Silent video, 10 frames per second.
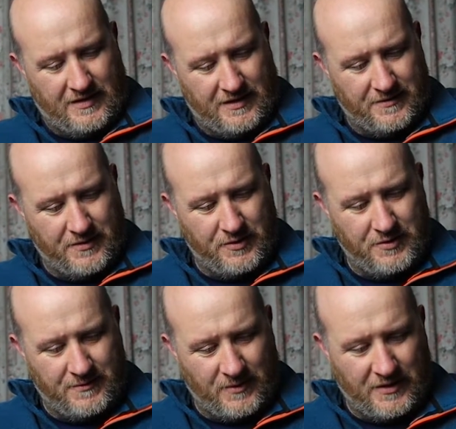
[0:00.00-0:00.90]
a very
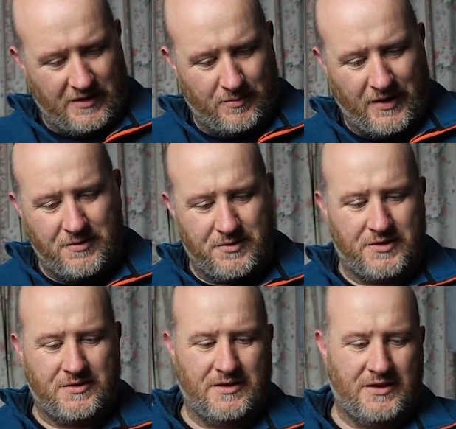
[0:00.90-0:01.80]
useful little
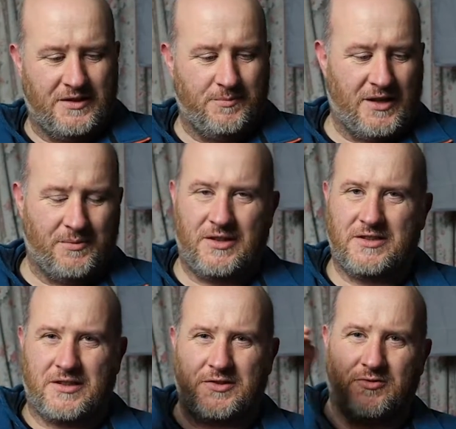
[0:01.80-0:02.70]
pouch. That
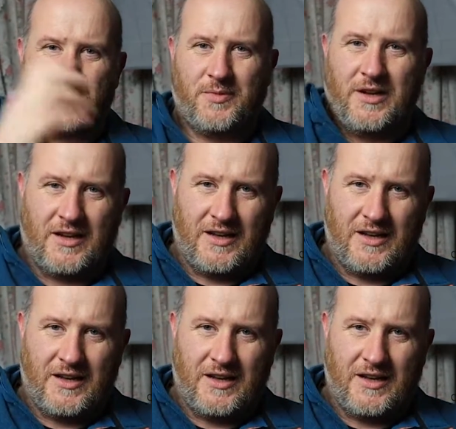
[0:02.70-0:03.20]
means I can just drop in